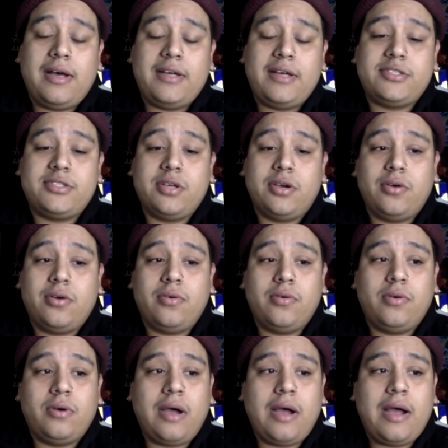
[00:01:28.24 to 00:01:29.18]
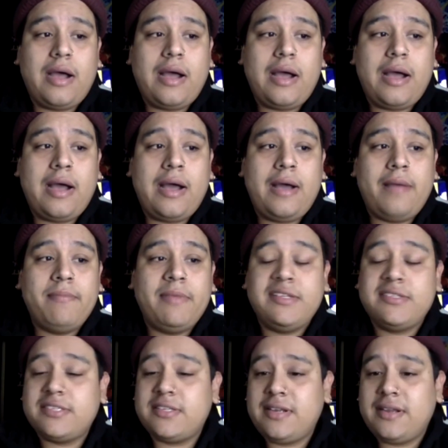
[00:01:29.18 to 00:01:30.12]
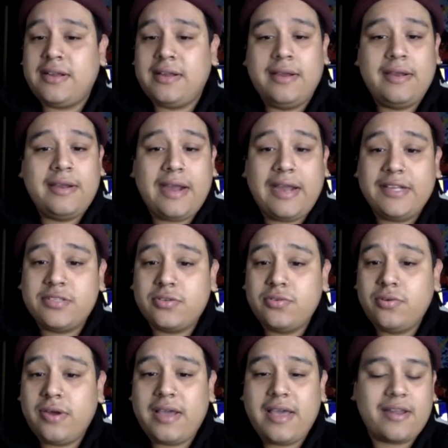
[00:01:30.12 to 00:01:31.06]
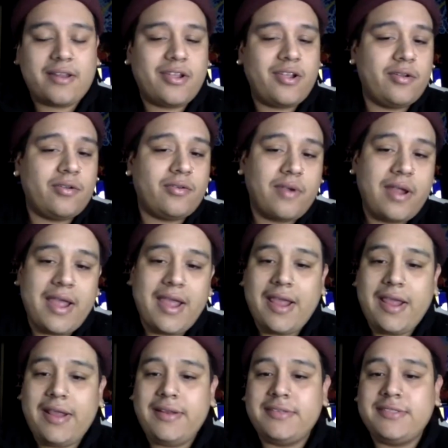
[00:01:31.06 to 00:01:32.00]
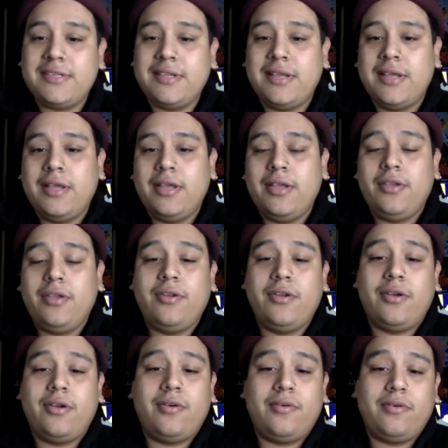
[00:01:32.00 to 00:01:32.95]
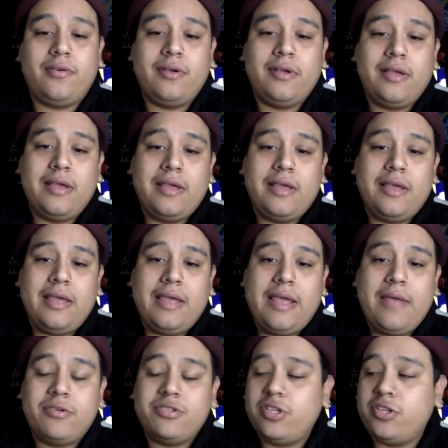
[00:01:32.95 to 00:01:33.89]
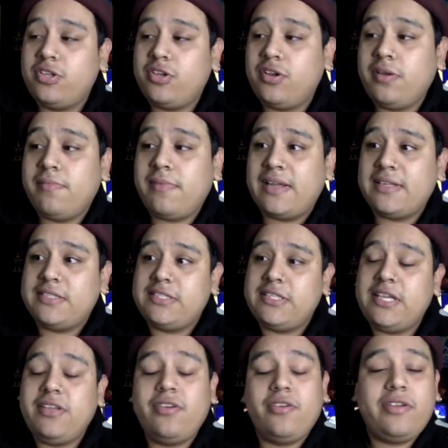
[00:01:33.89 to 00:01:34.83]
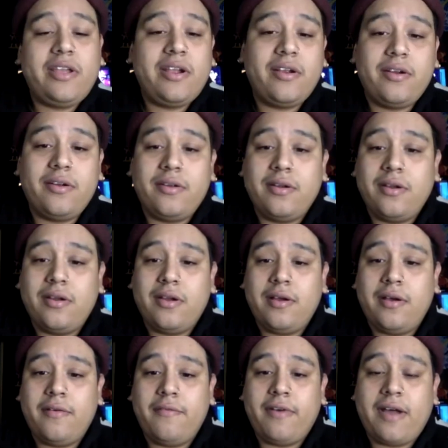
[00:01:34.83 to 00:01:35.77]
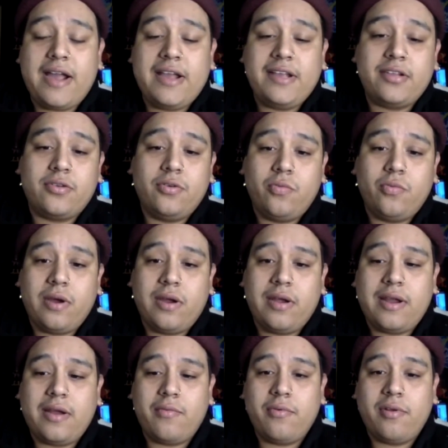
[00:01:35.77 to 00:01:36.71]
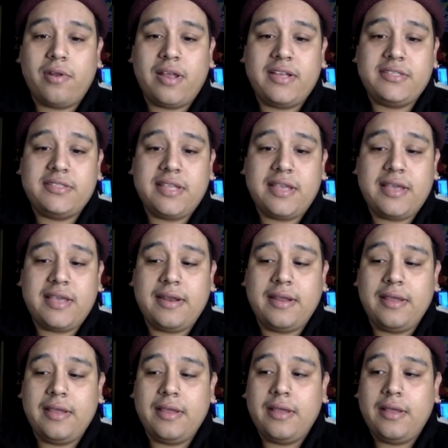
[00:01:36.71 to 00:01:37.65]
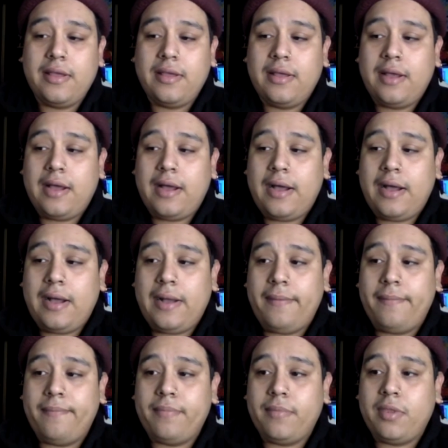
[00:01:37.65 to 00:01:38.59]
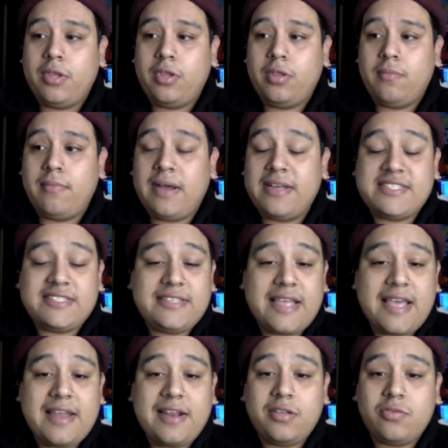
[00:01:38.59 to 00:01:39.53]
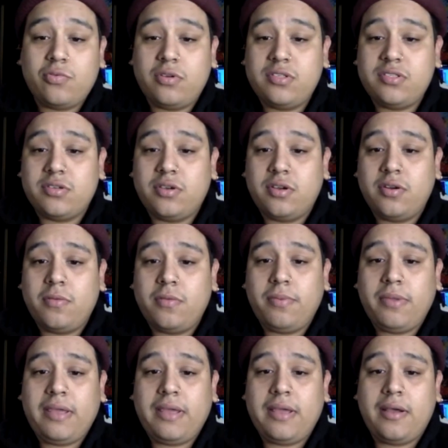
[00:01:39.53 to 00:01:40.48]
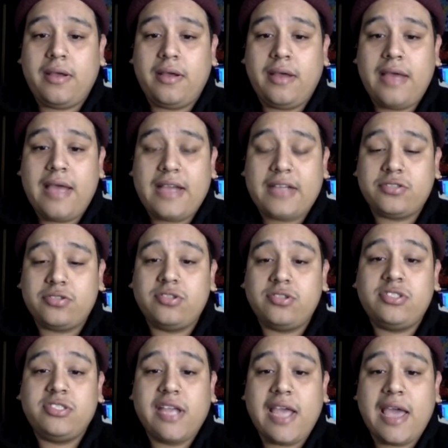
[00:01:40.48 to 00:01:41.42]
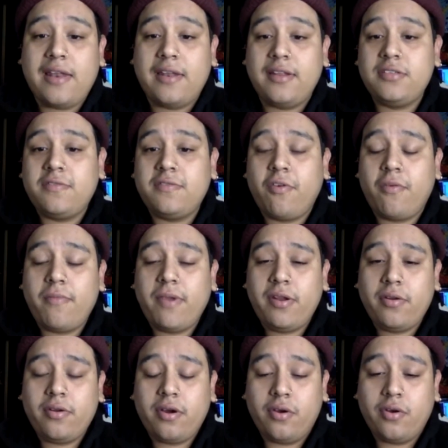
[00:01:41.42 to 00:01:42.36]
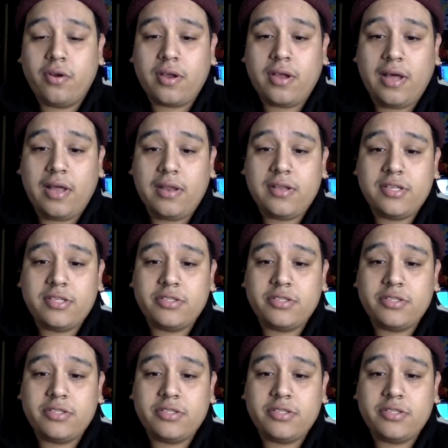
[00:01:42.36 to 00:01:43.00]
So in high school, I had good grades. You know, it was until my senior year of high school when I realized that um, my status was gonna be a actual challenge for me to go to college.